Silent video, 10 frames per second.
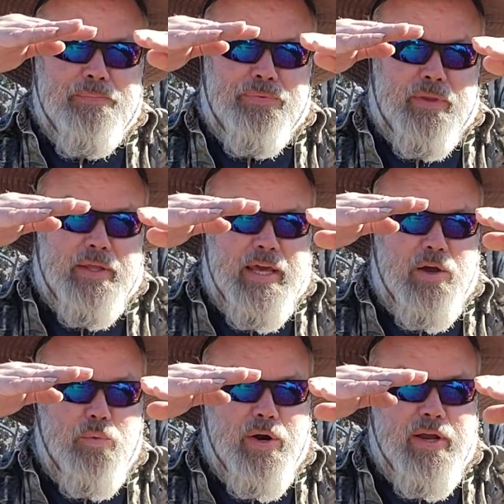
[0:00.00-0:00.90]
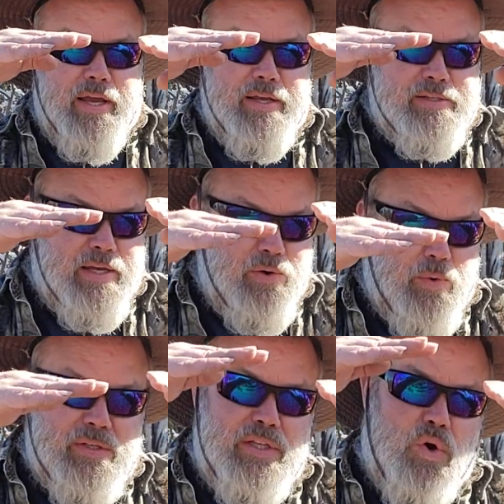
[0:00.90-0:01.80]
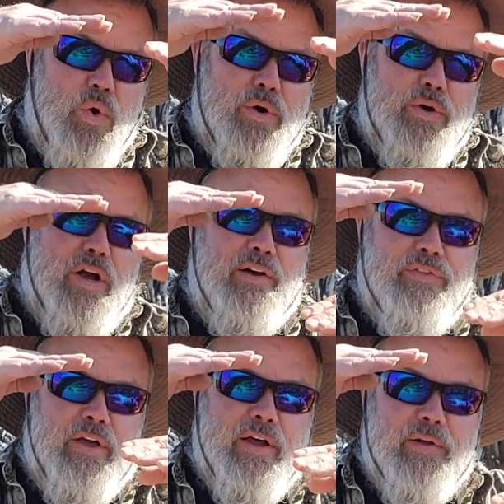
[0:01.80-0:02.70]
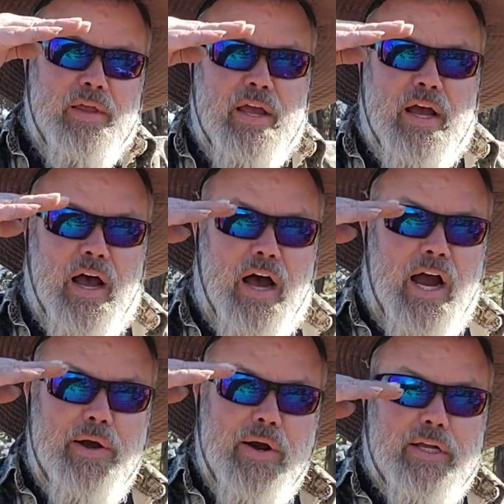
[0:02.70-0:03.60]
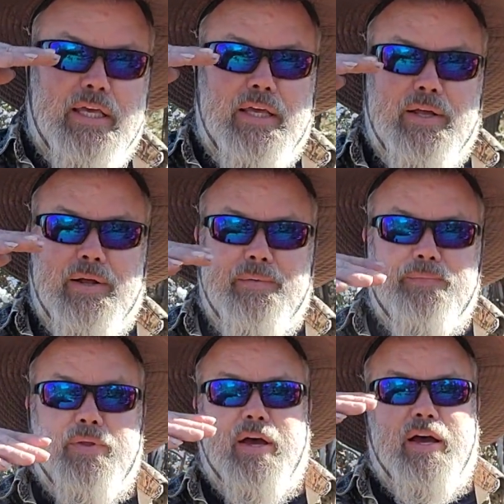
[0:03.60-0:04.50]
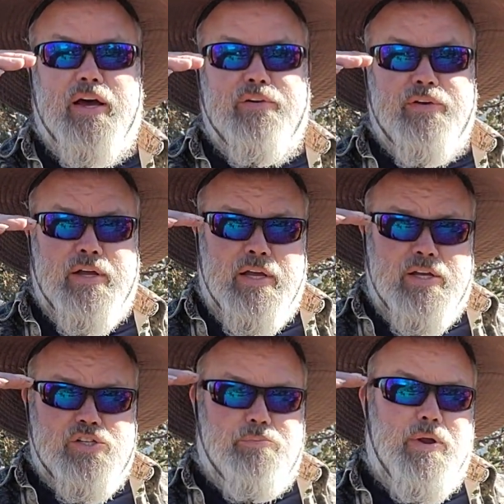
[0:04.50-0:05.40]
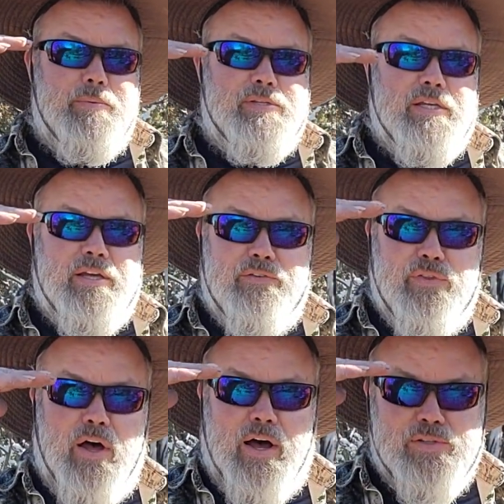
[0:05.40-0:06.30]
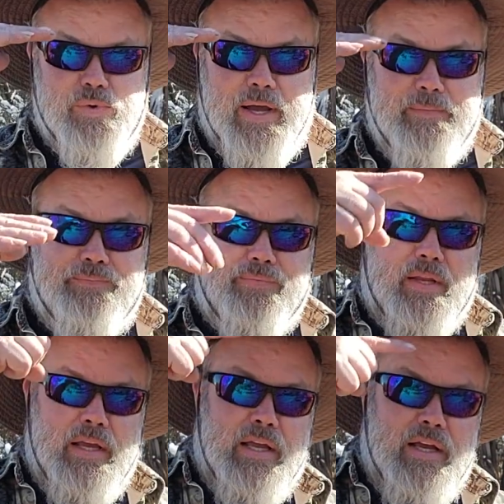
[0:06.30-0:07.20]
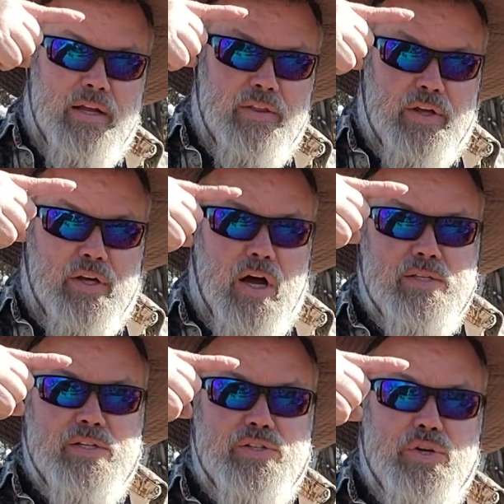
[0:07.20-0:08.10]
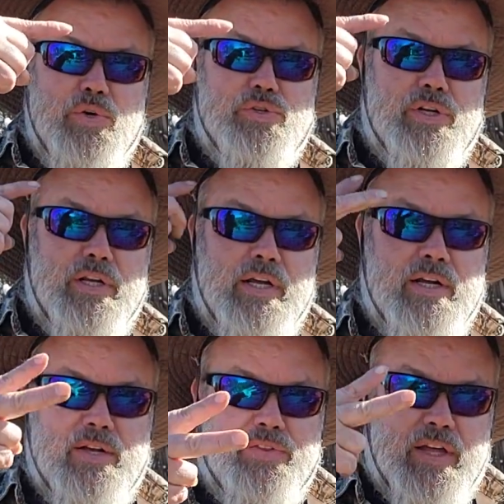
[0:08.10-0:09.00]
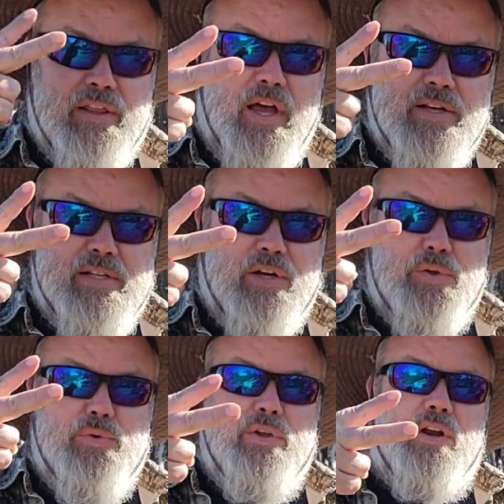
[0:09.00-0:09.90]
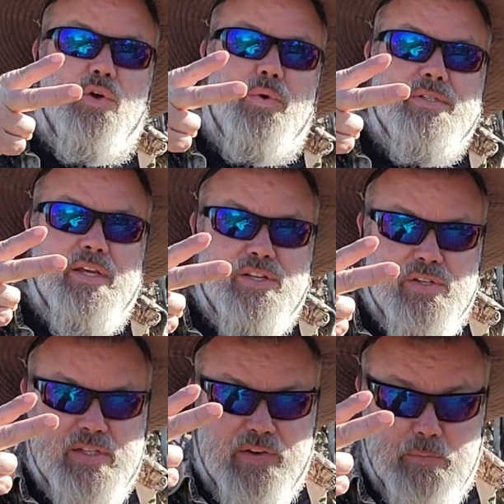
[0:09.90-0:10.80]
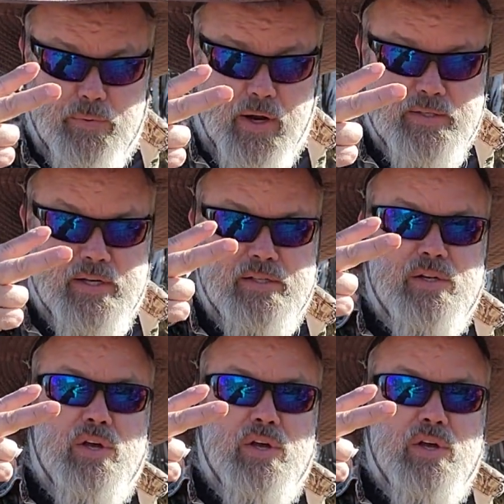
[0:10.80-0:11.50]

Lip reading: Okay, what's the order of the hierarchy of supremacy of laws, right? The Constitution, then laws that go through the Article 1, Section 7 process.